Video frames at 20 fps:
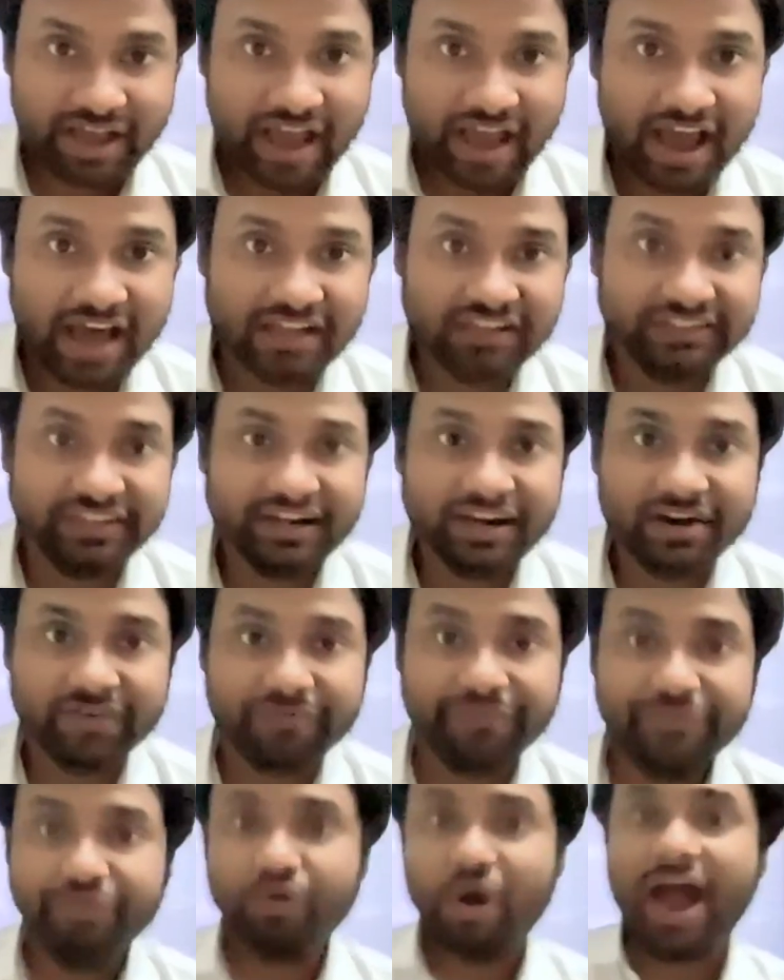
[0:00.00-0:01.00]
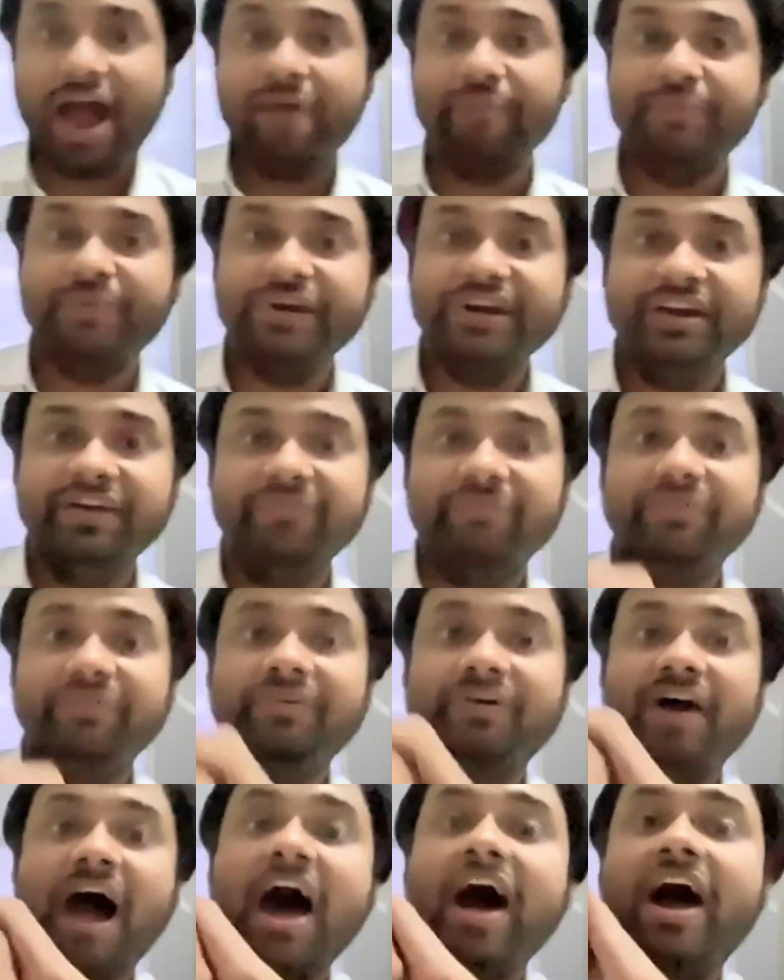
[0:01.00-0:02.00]
and there are few hybrid
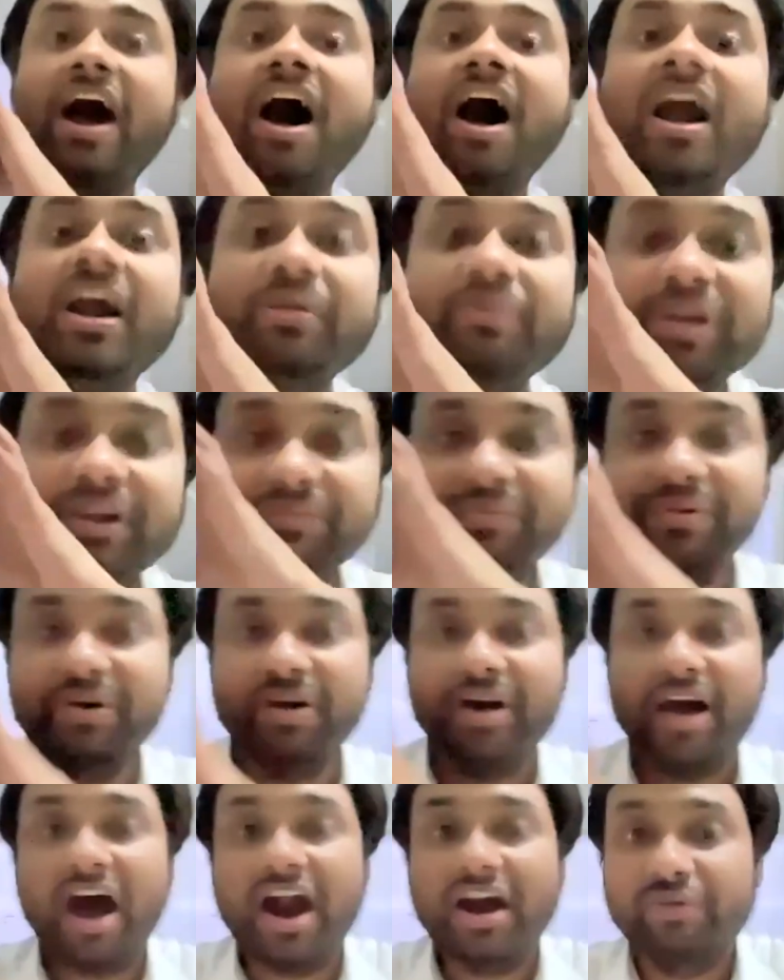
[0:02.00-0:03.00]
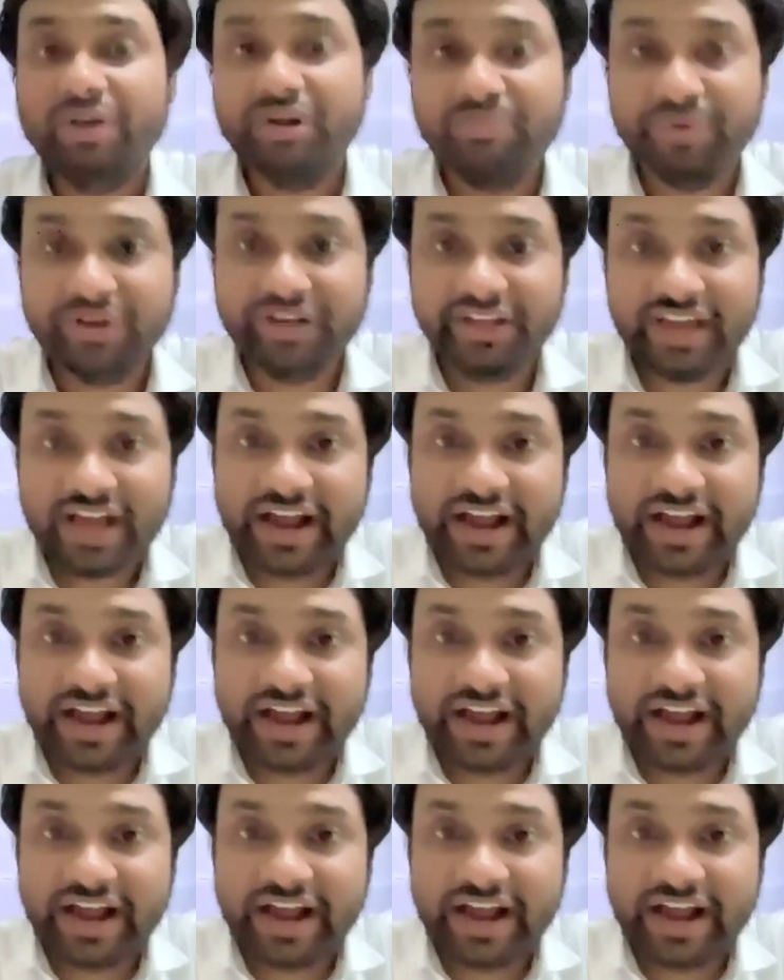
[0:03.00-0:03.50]
hardware-free